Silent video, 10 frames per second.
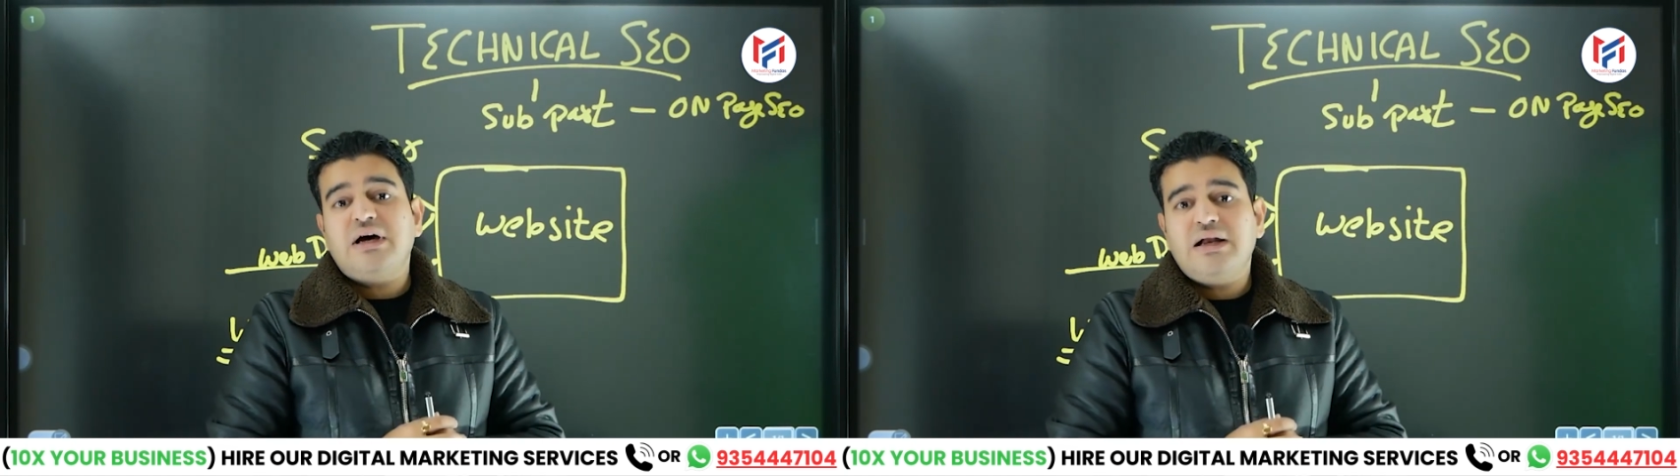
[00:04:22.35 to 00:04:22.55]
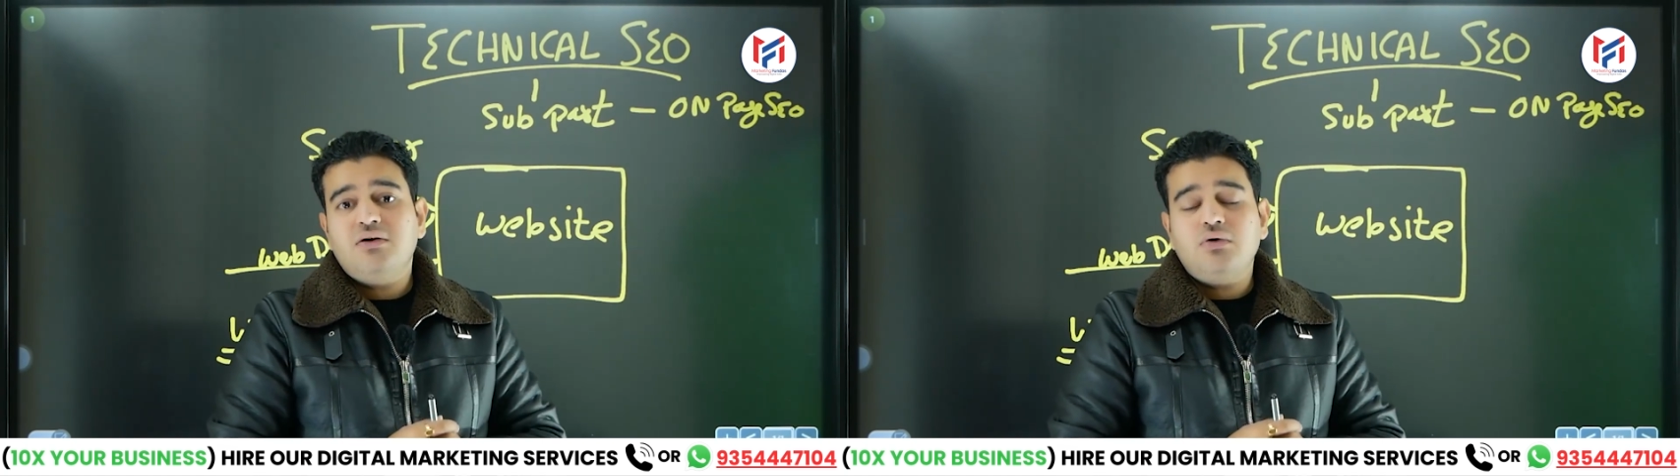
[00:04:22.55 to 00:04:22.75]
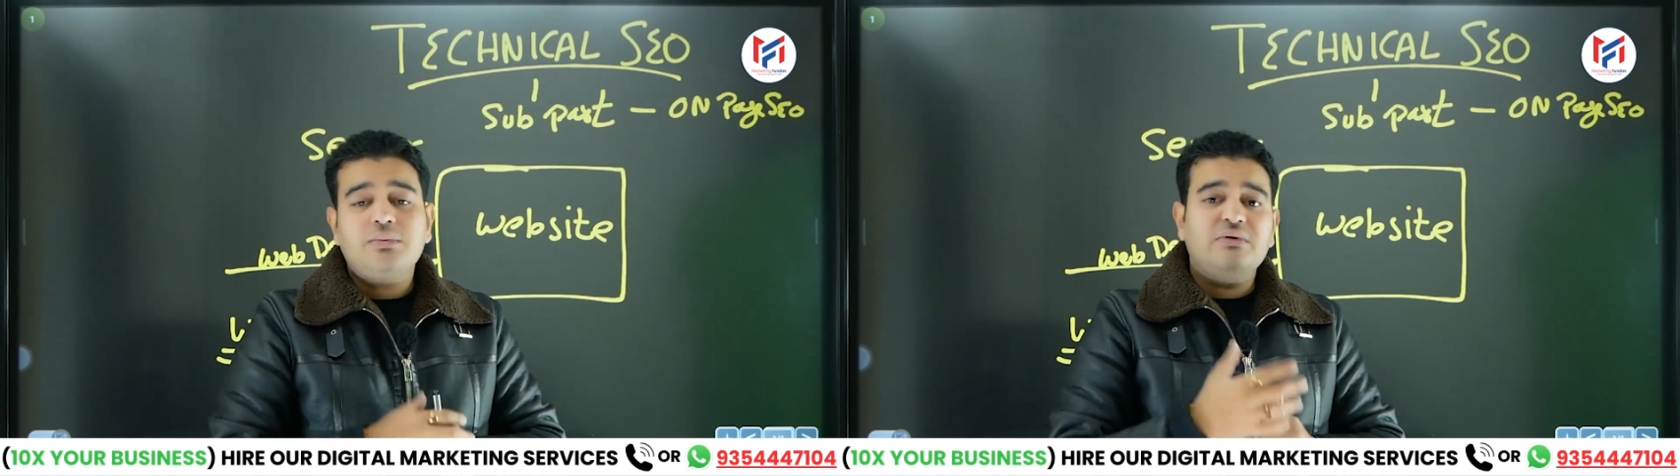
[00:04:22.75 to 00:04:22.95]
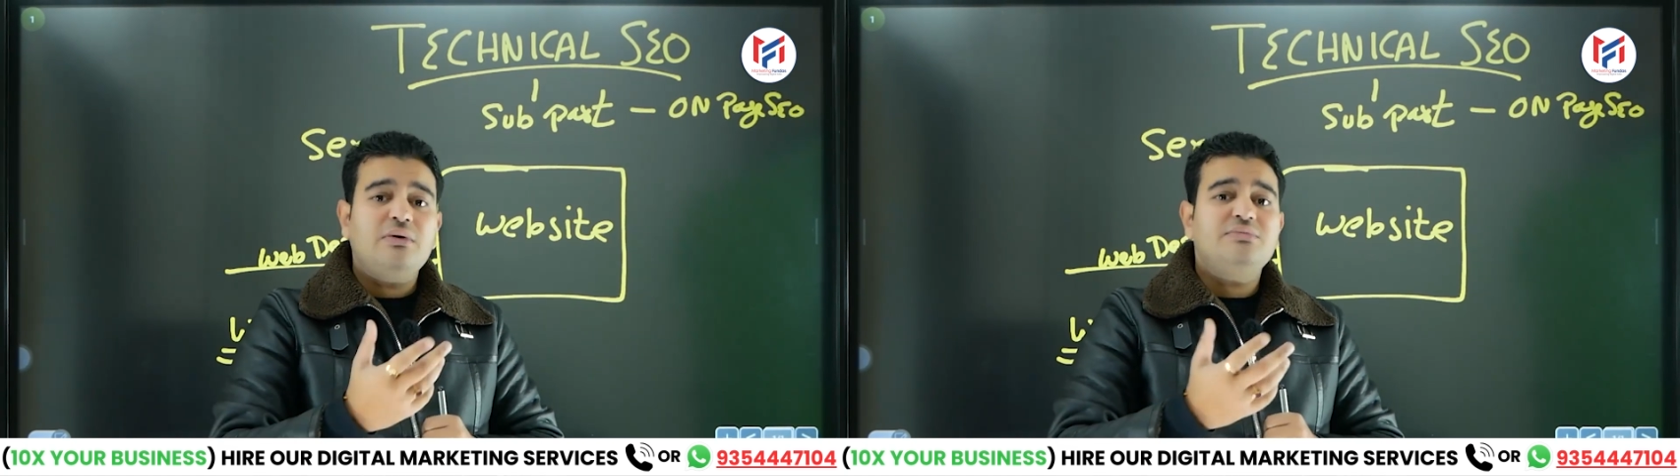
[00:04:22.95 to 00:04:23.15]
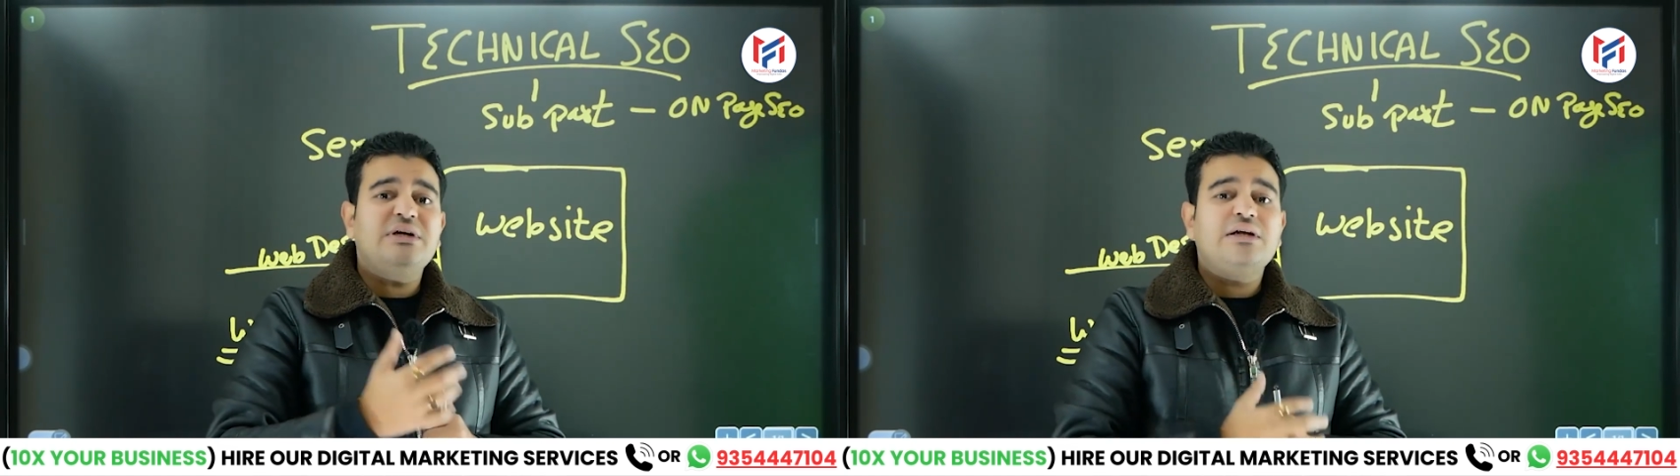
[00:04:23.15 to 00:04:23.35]
It will
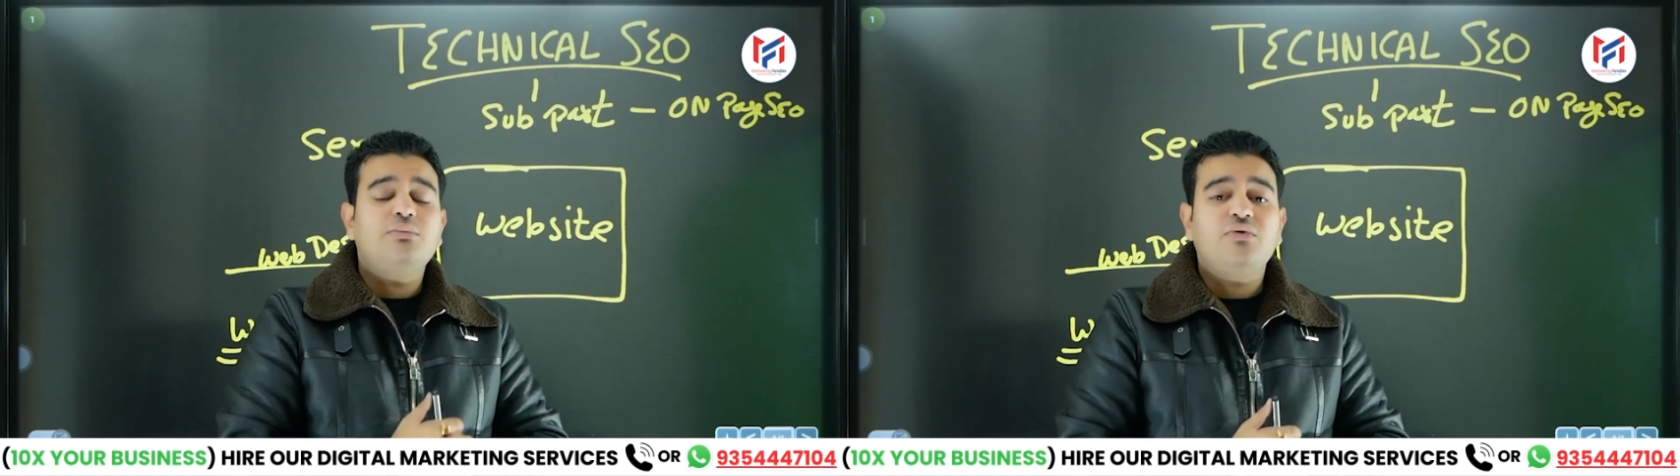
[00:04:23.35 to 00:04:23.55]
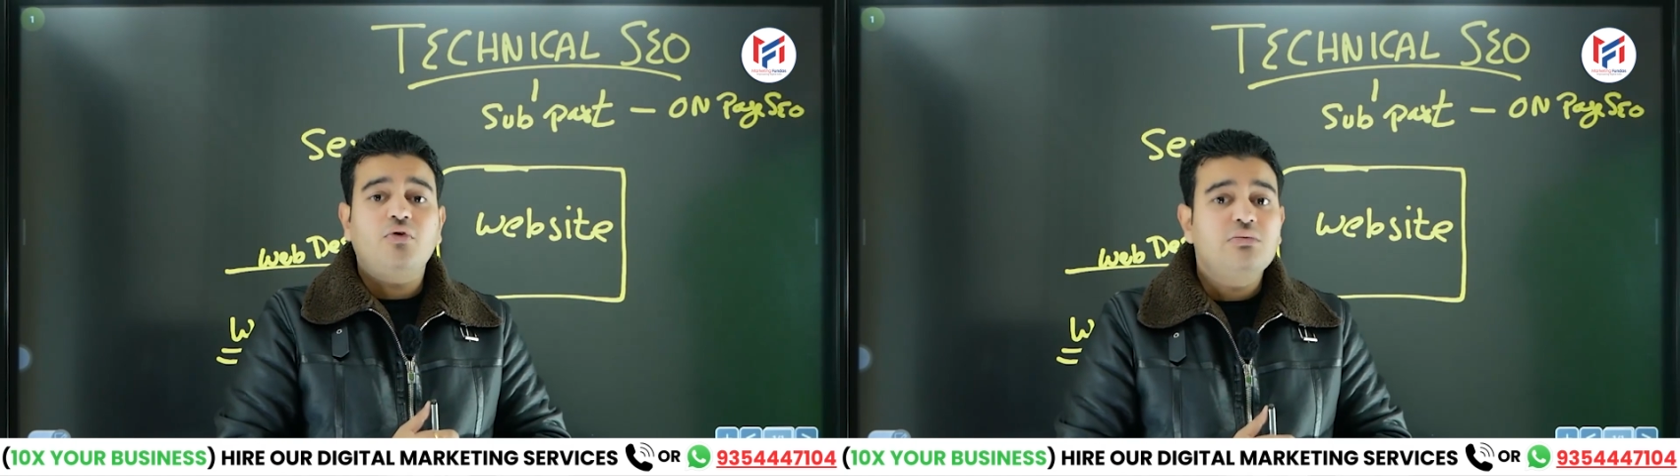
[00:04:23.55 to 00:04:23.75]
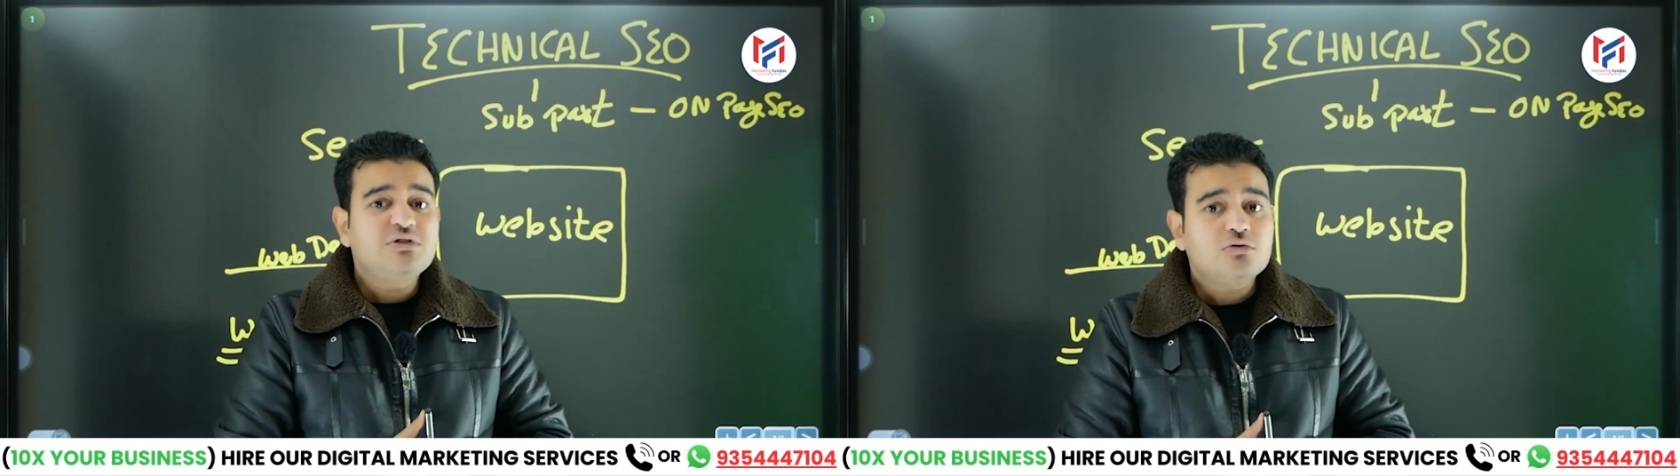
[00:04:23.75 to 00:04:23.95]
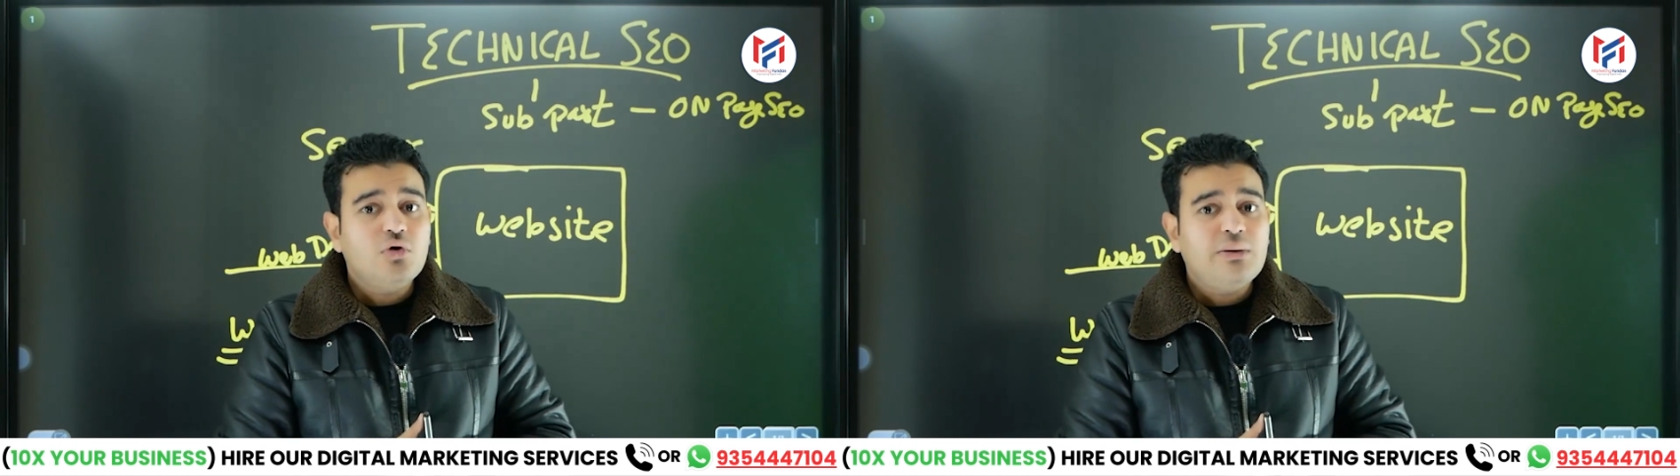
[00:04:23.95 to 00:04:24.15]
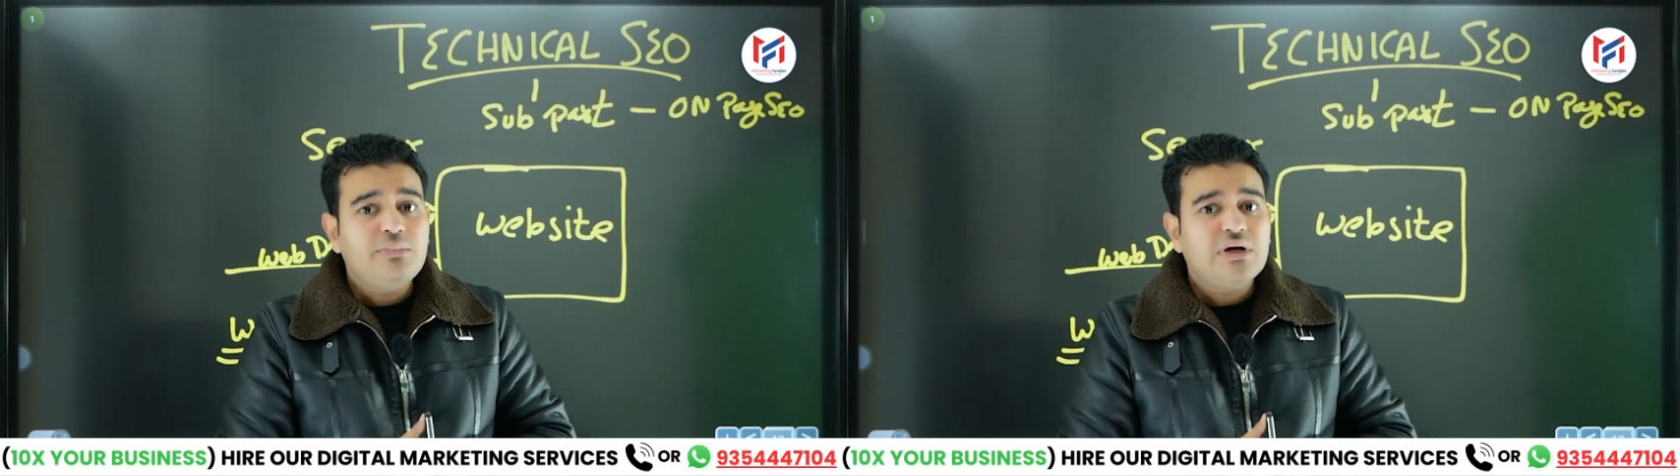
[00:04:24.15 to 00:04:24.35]
impact your website's
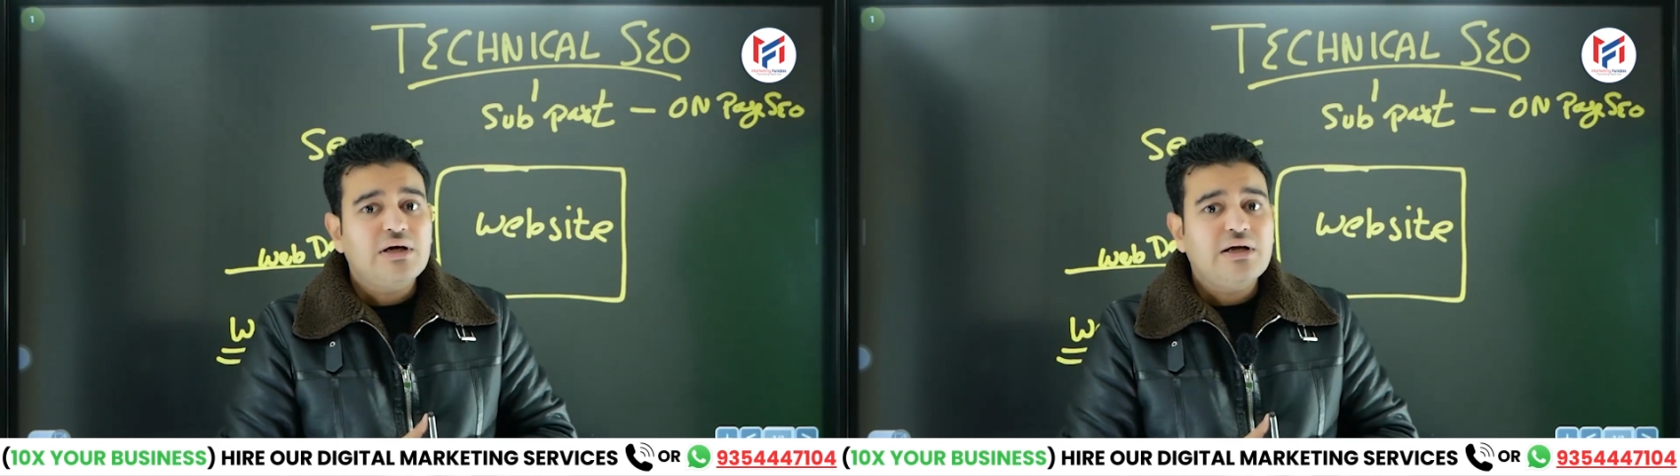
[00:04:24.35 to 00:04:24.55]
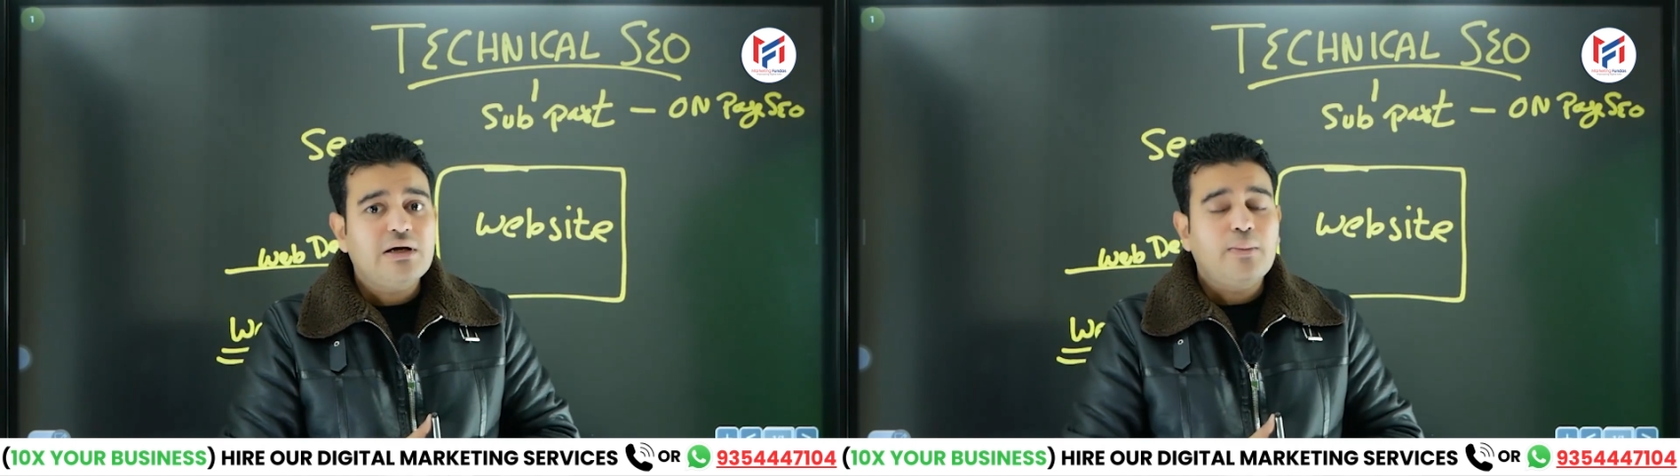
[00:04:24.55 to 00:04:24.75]
performance.